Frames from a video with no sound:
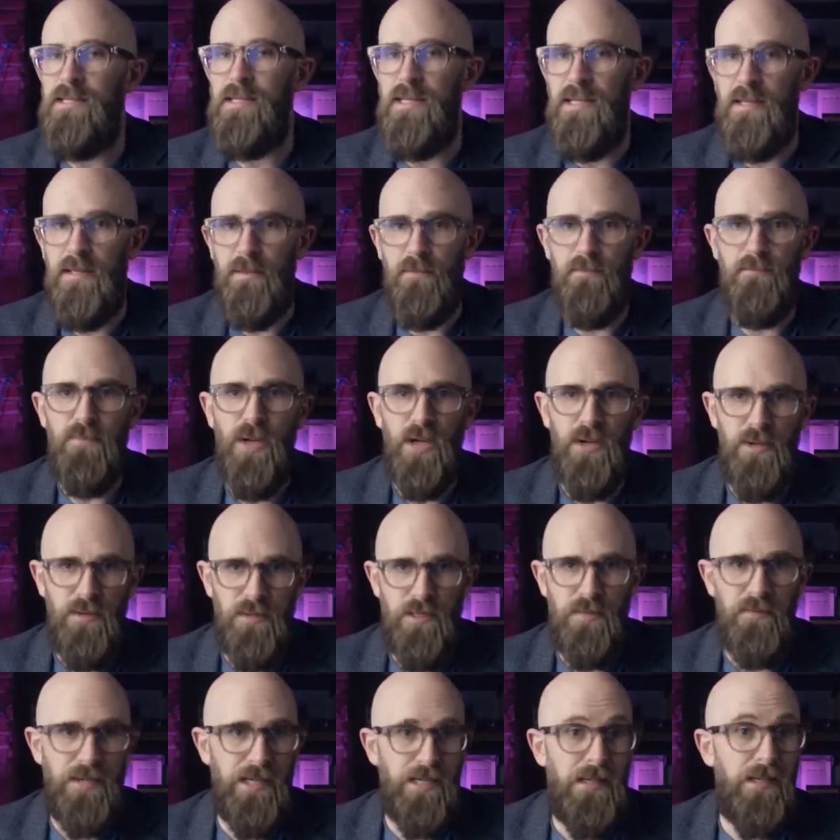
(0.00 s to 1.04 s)

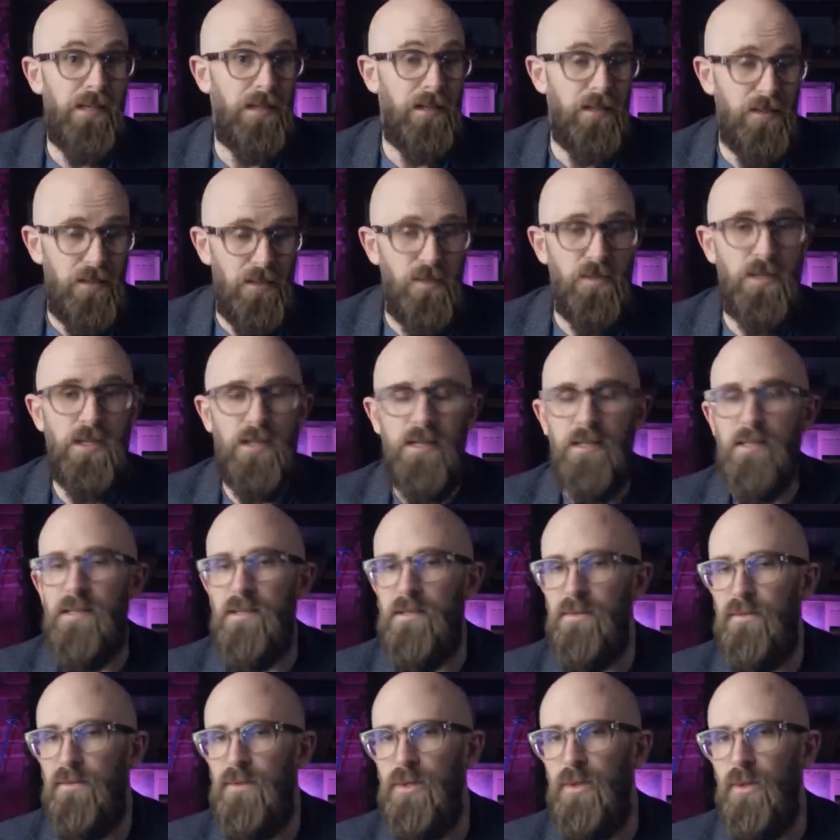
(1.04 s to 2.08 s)
decompose, making it useless
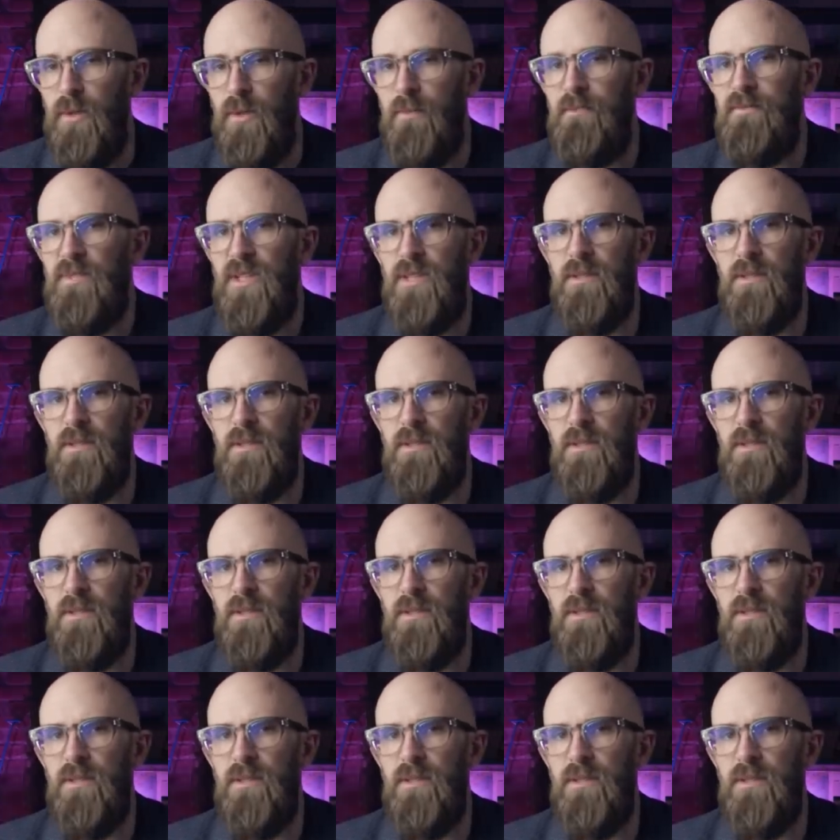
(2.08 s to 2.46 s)
as a fuel.